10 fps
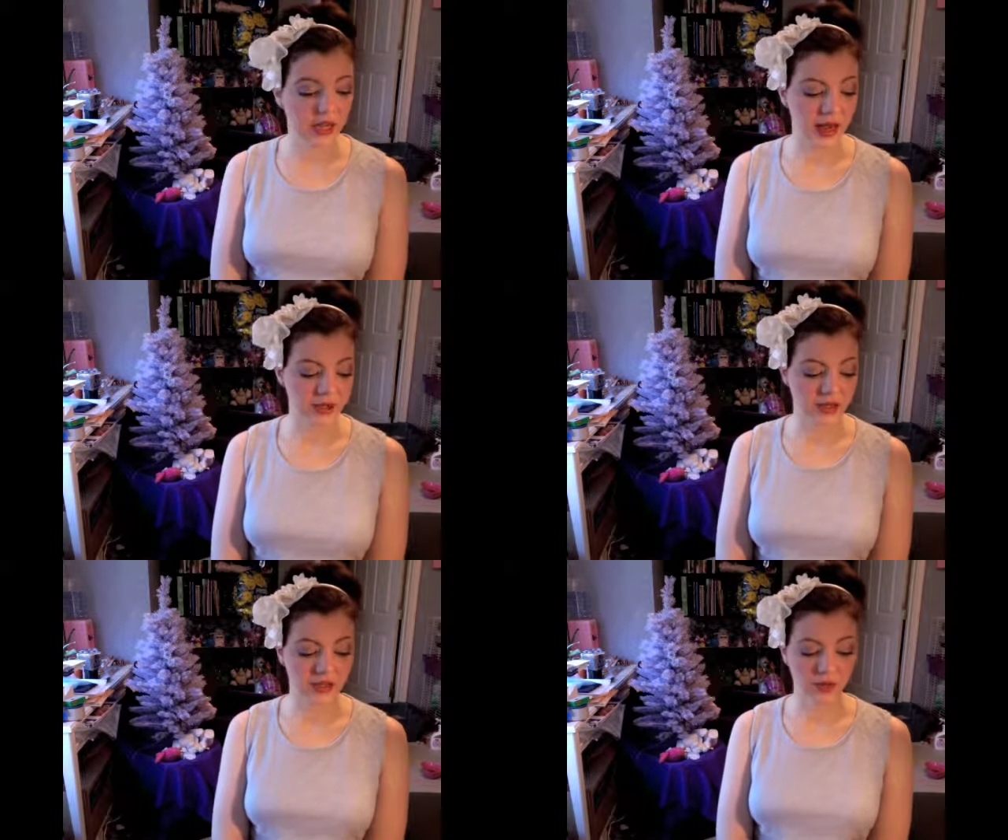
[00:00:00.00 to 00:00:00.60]

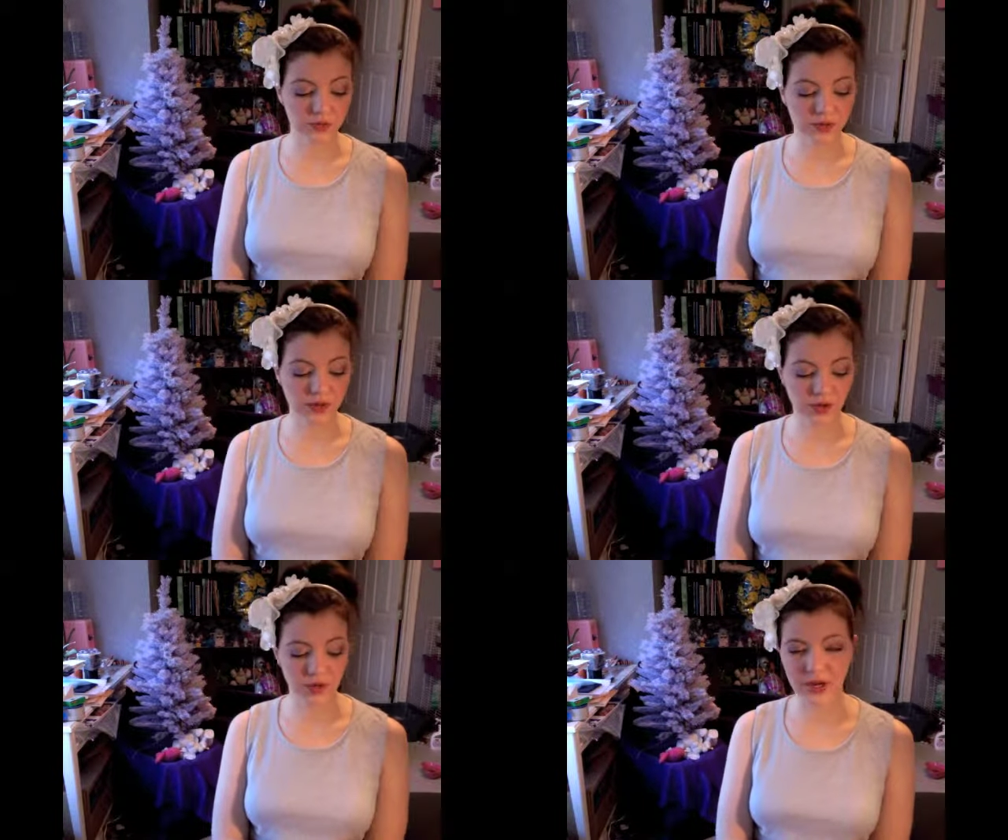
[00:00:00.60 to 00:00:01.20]
Actually, the only
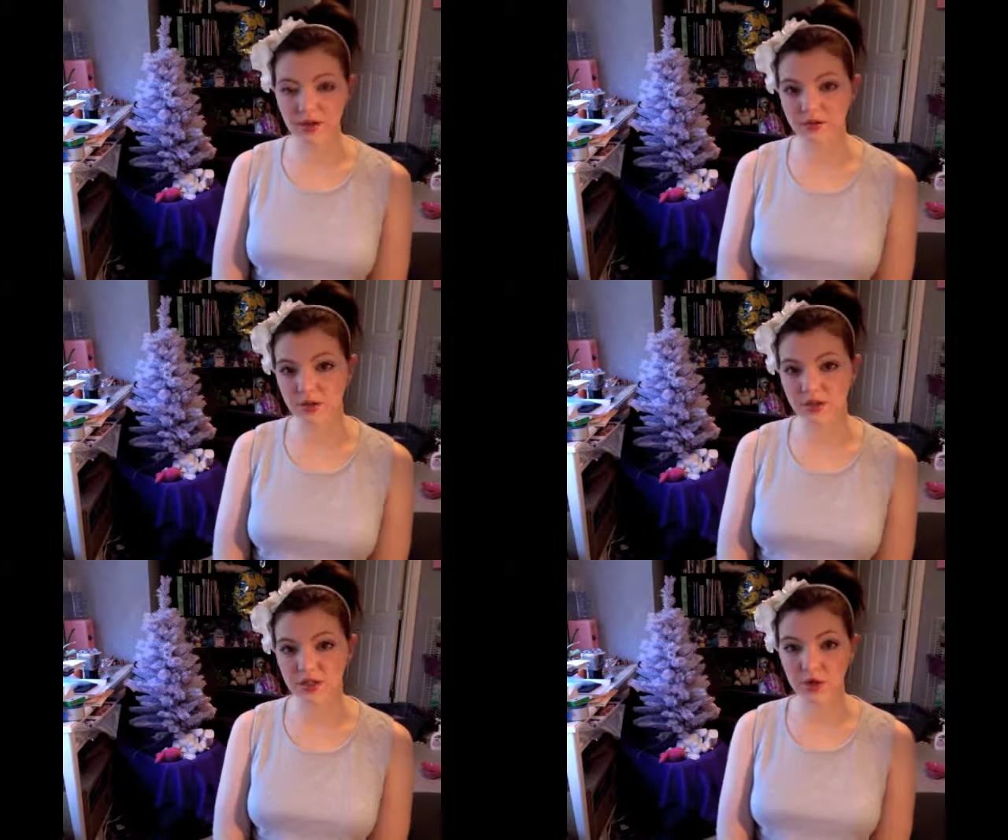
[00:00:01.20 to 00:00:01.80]
show we have
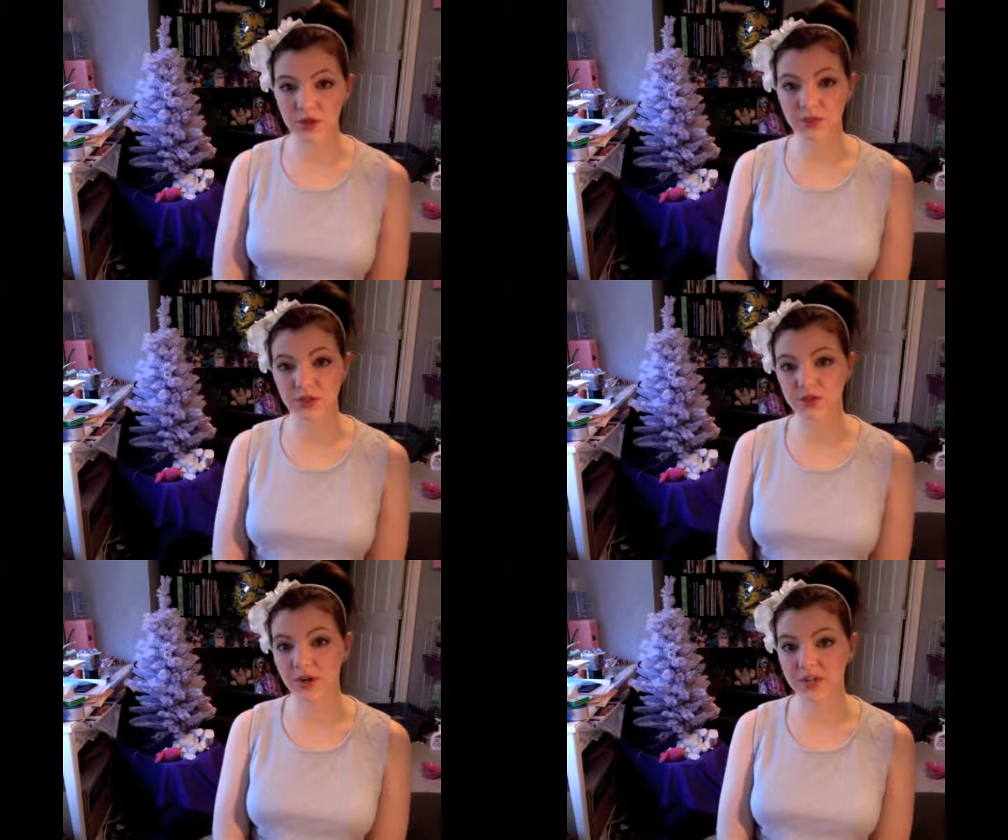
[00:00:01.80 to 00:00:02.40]
on the
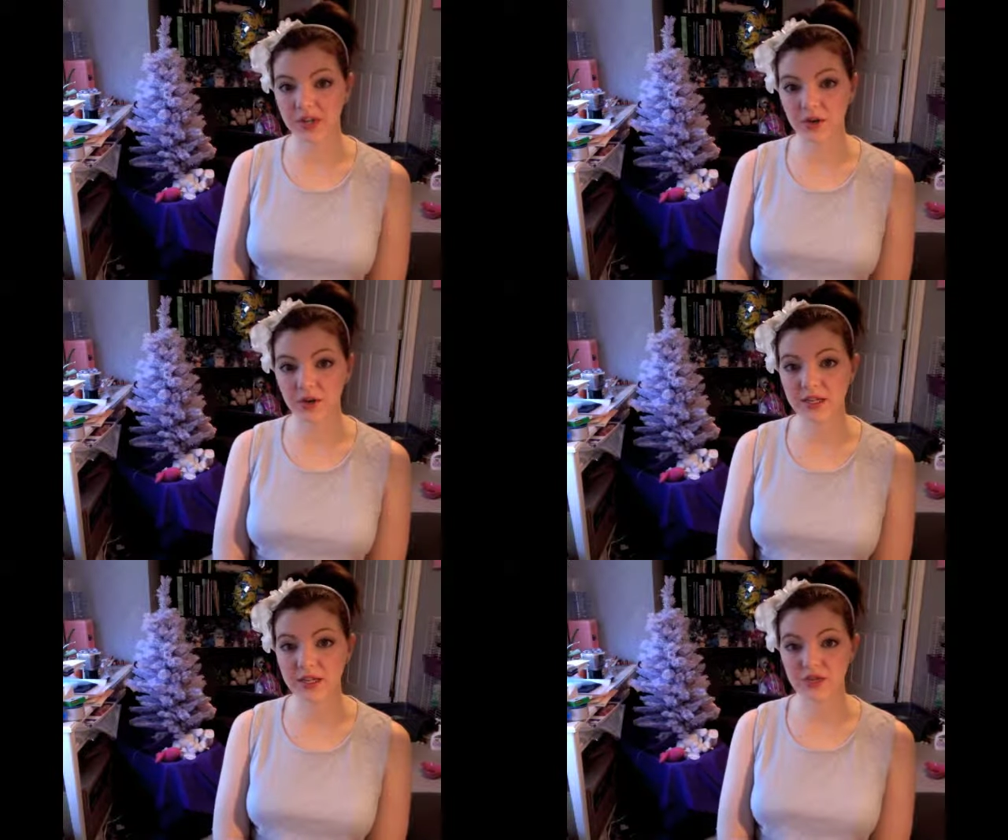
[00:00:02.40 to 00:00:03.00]
books right
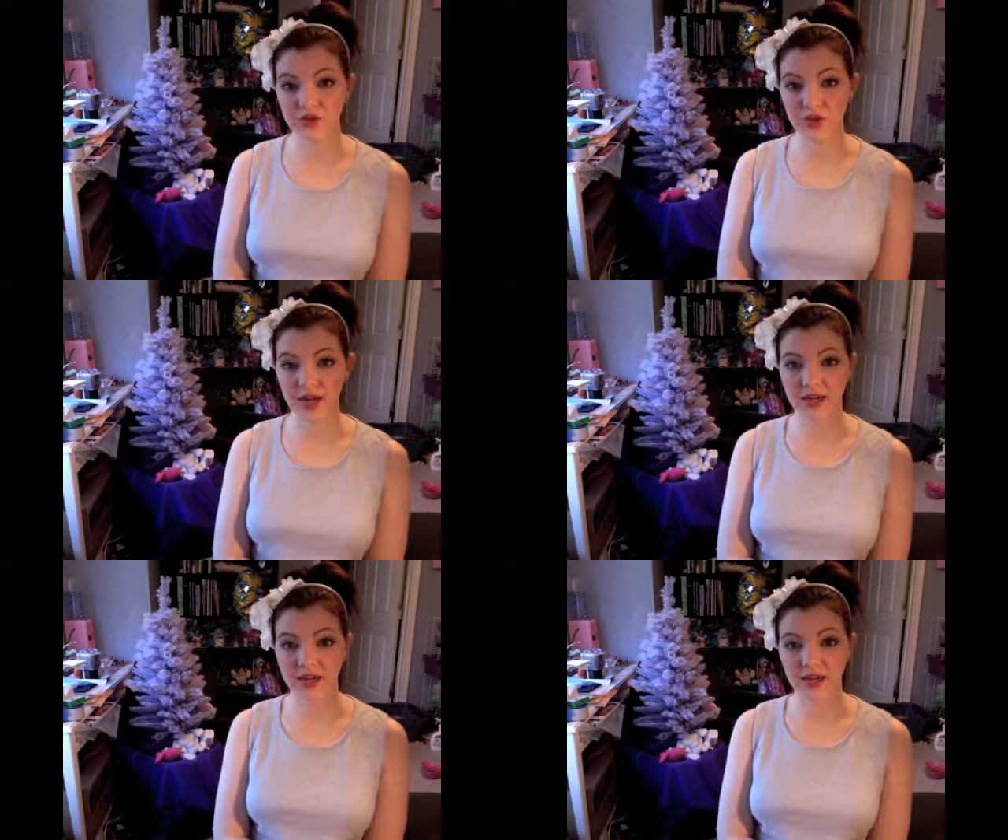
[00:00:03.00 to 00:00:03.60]
now is
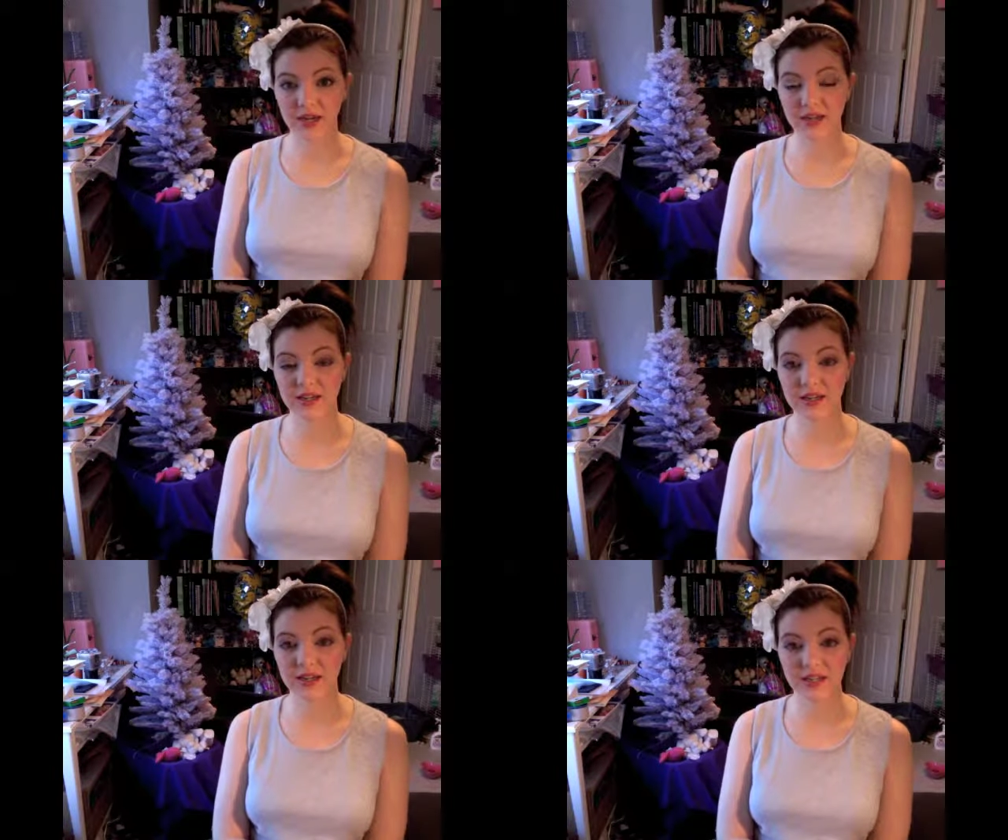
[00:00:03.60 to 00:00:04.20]
Dragon Con
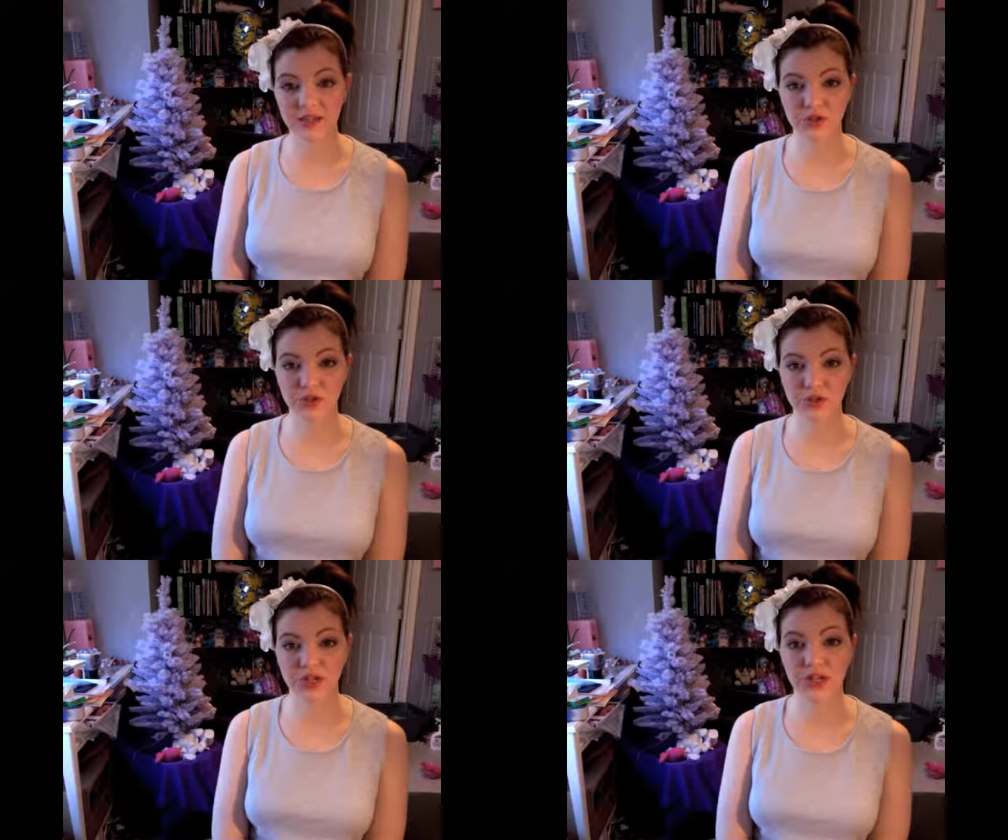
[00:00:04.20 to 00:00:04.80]
in Atlanta,
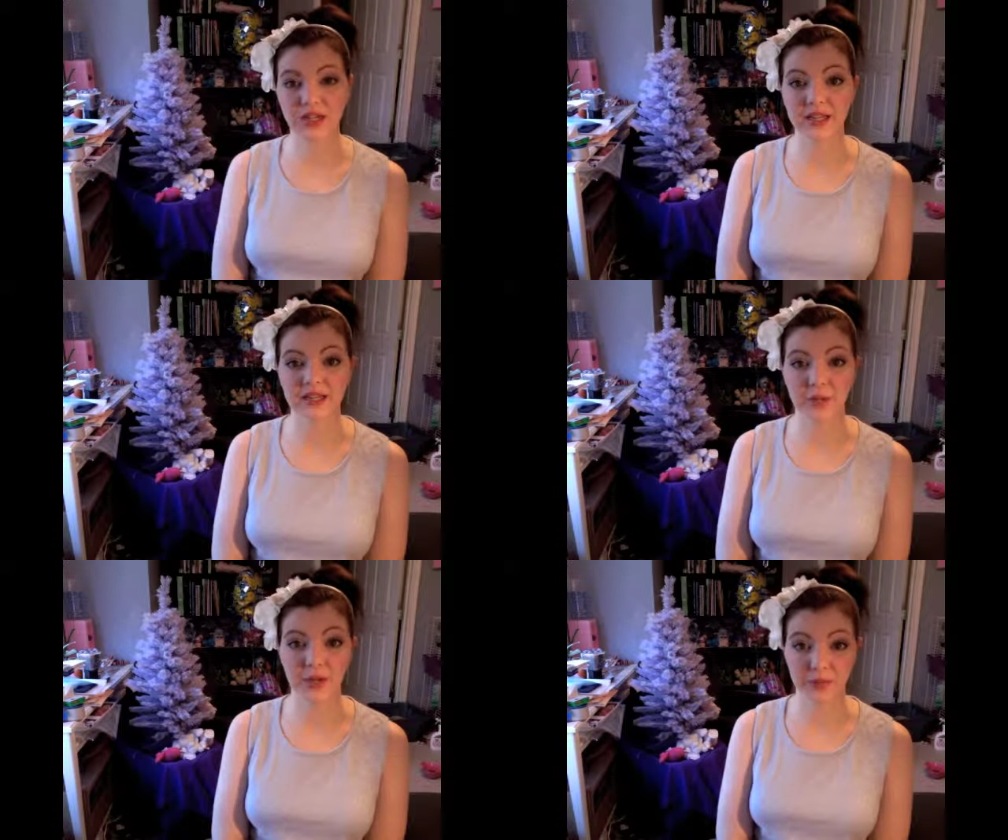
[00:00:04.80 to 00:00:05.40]
Georgia in
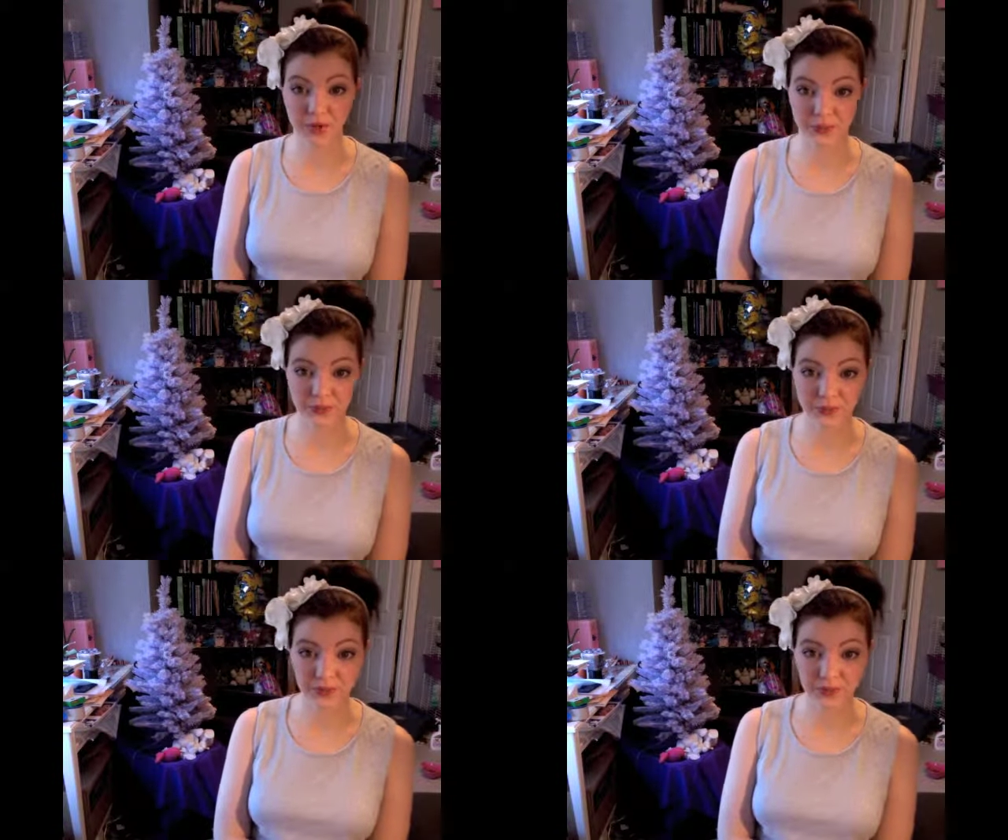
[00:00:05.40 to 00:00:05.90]
September.